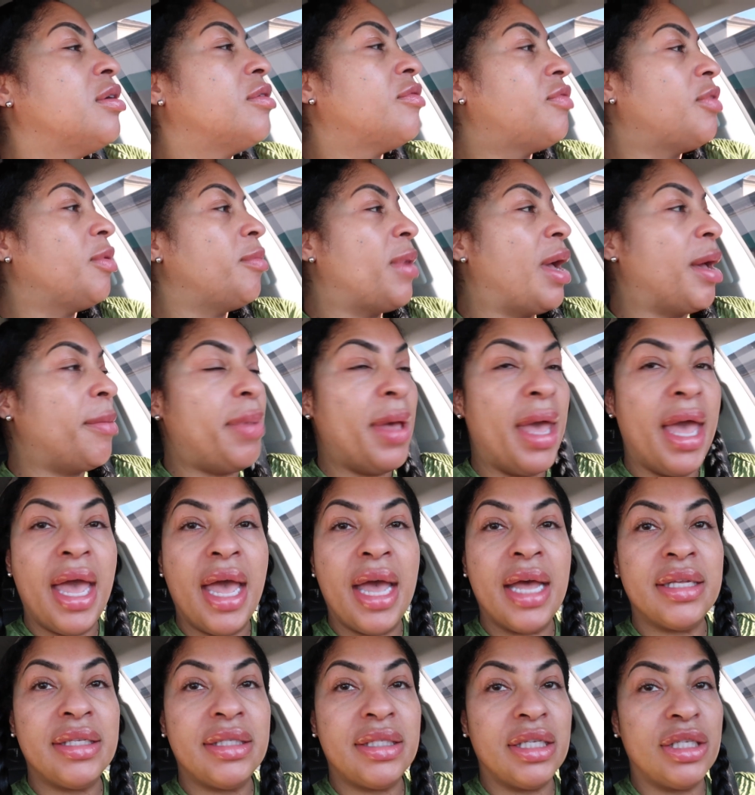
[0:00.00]
from my
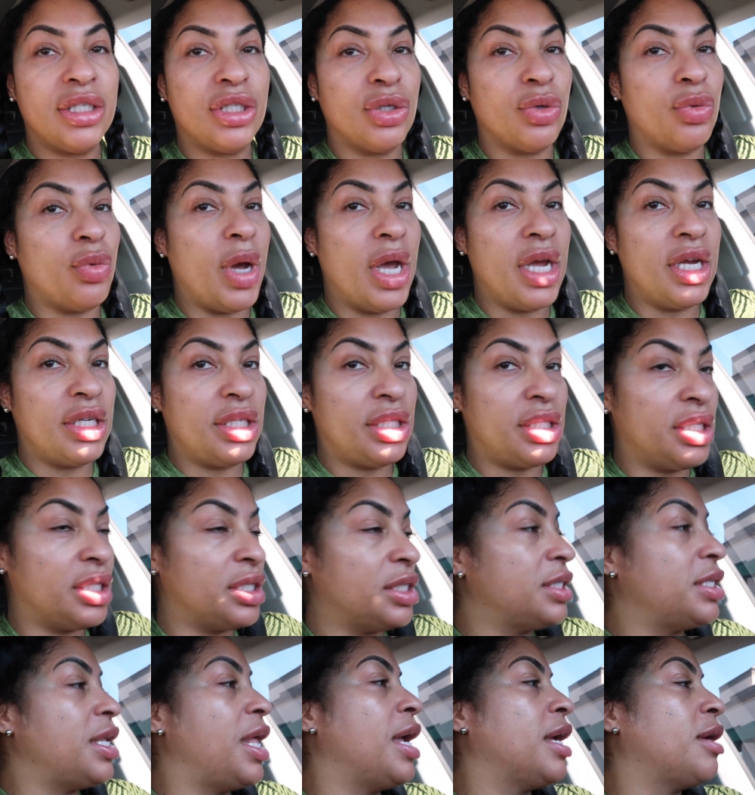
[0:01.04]
past
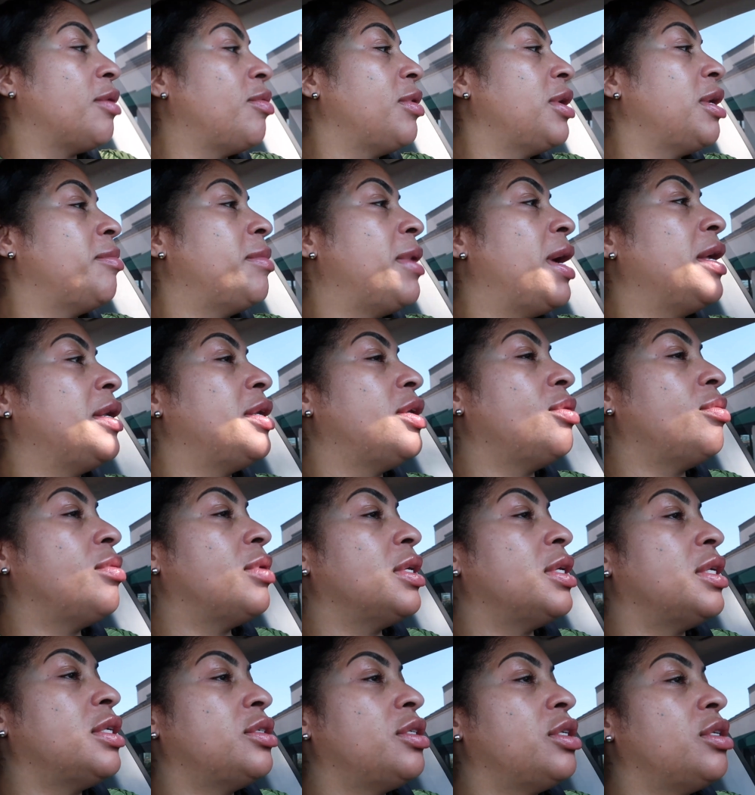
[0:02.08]
situations. Like, what am I
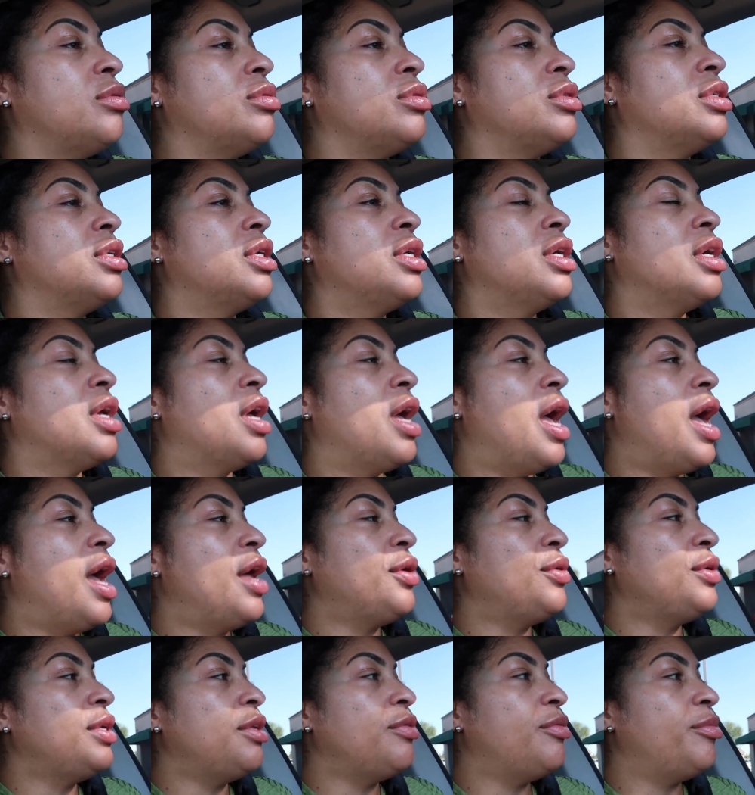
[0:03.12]
doing? I
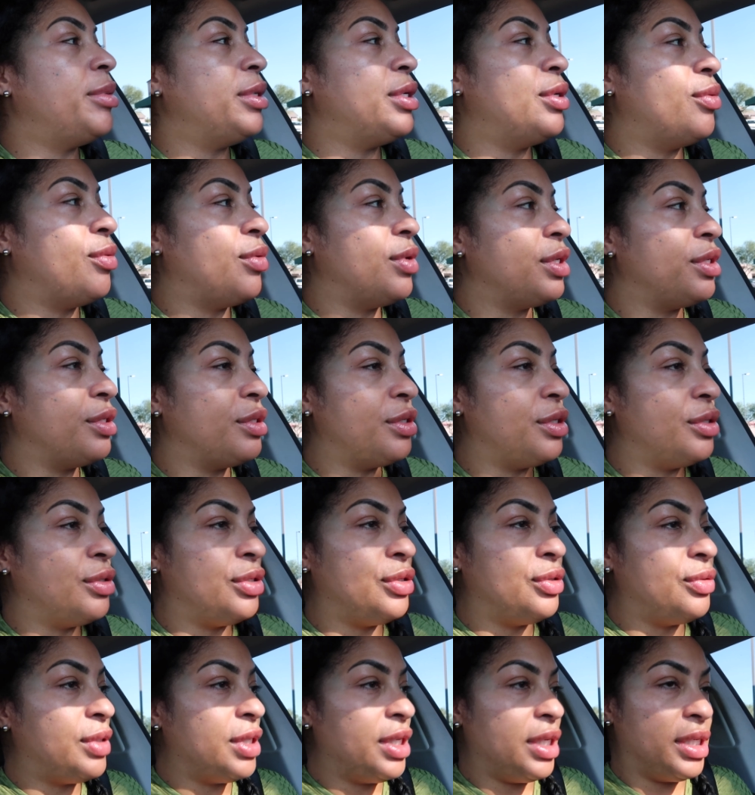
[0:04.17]
don't even be going to
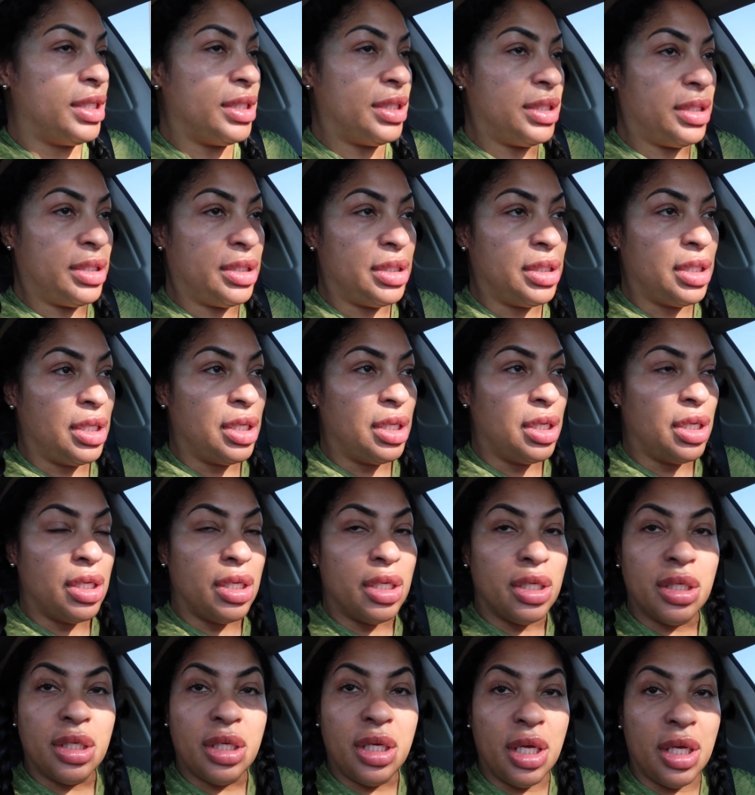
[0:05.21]
do this.
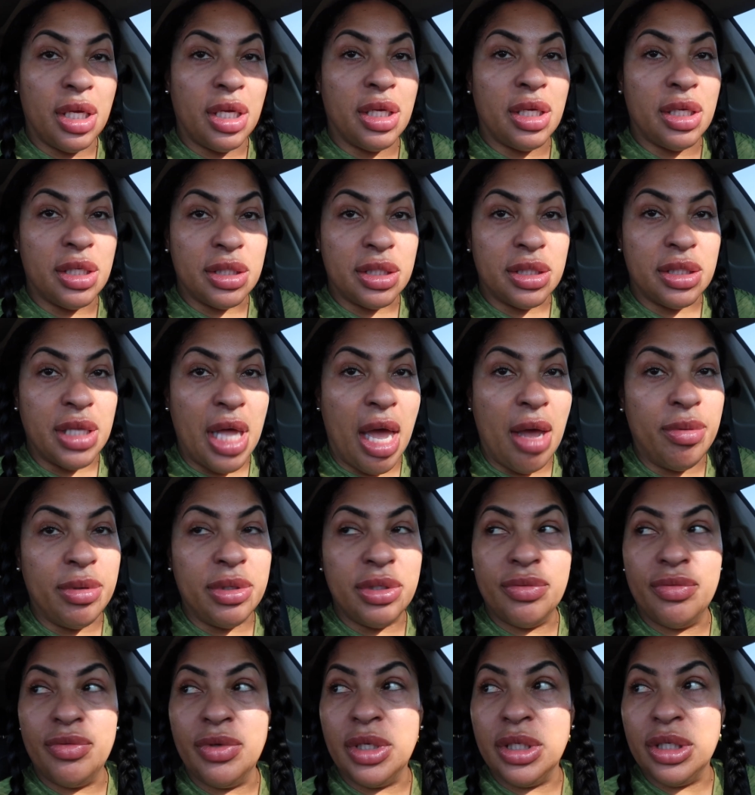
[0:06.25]
Because that
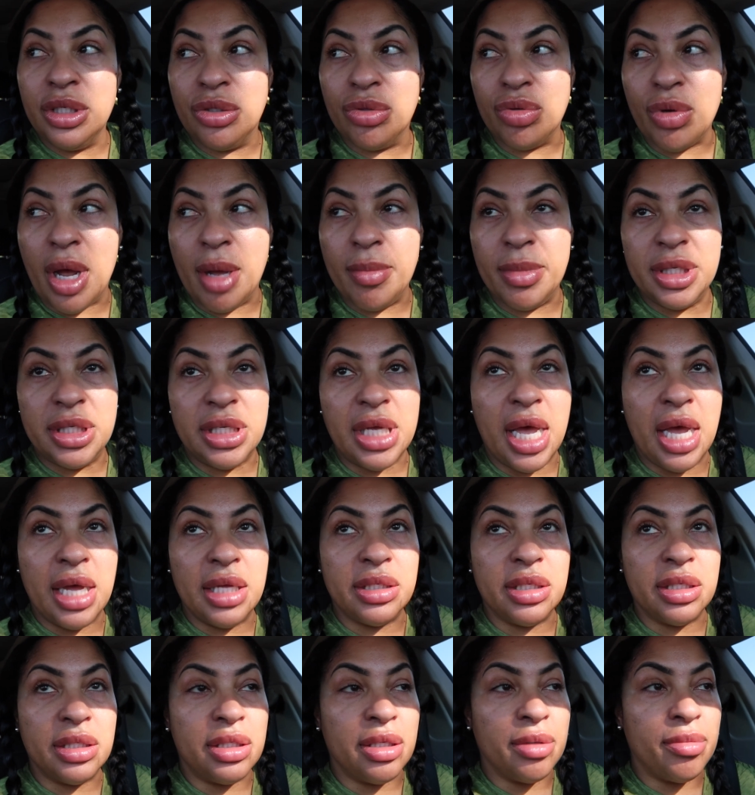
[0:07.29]
was really
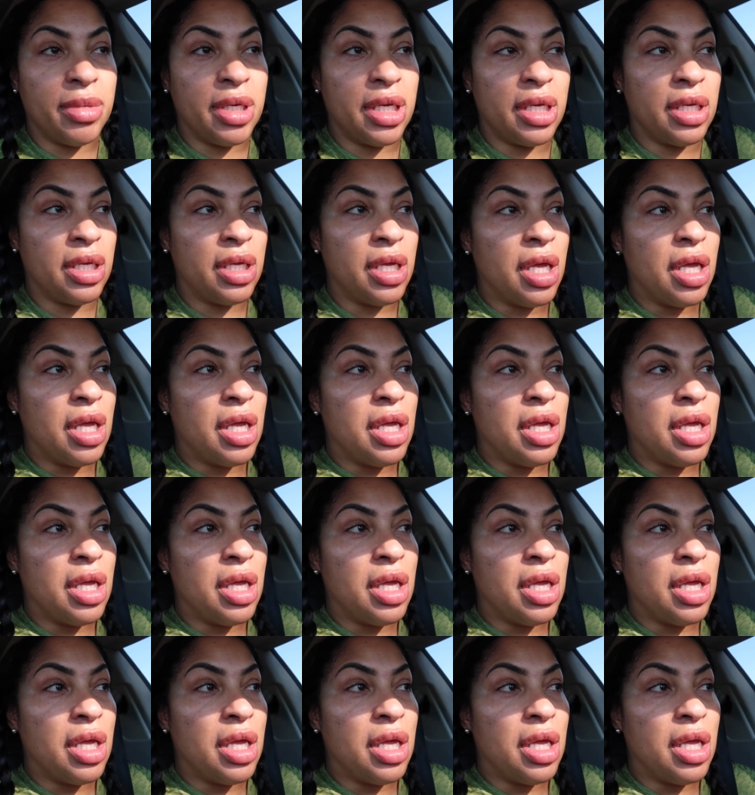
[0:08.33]
traumatizing to me.